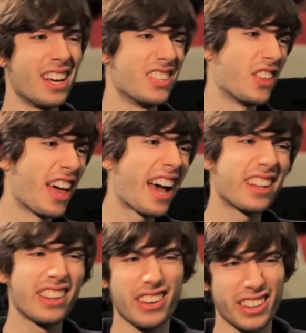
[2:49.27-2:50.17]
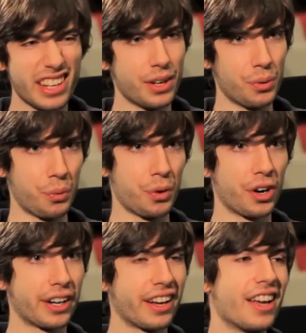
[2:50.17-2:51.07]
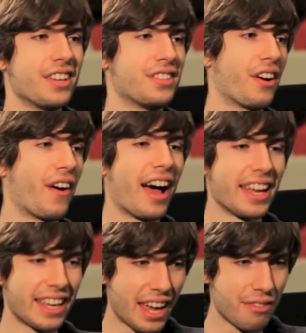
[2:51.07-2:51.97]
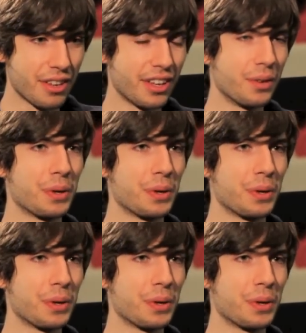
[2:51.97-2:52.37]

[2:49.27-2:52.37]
So that clearly didn't work. So I gave in.